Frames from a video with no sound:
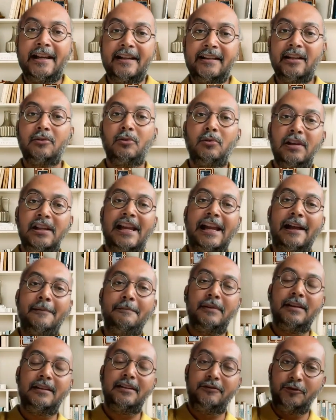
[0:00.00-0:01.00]
And that can only
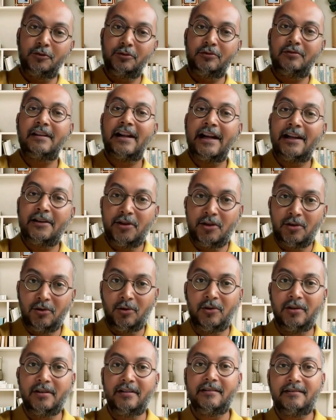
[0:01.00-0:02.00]
happen if you try on
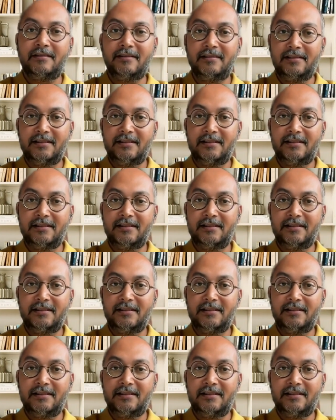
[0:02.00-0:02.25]
your own